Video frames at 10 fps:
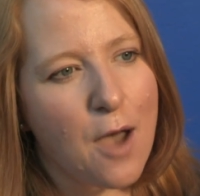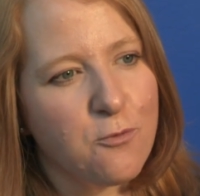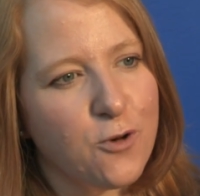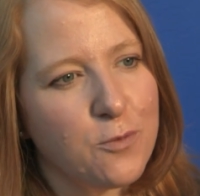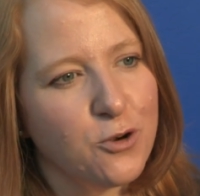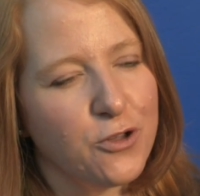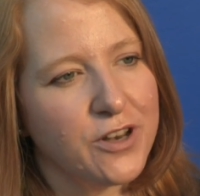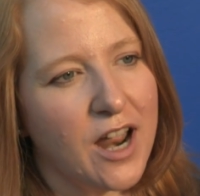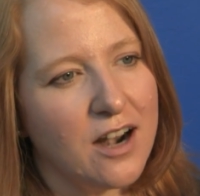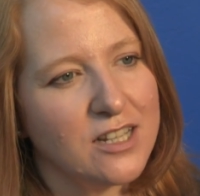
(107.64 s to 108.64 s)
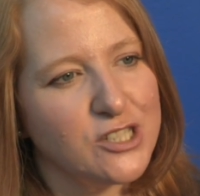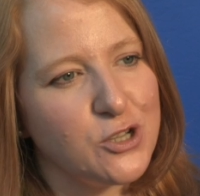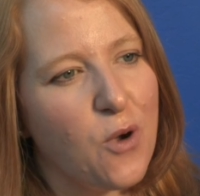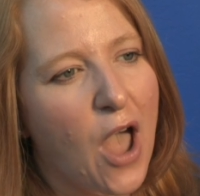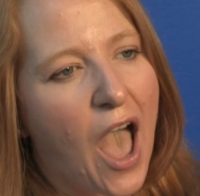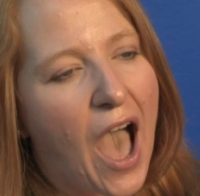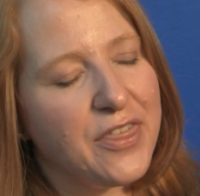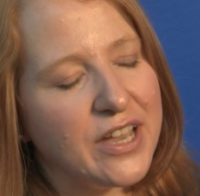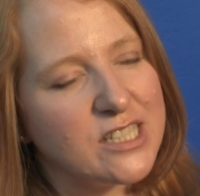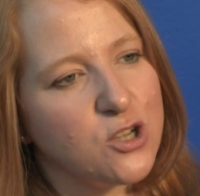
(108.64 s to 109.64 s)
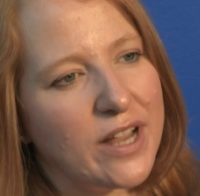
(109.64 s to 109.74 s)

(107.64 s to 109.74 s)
from Northern Ireland. So I think it's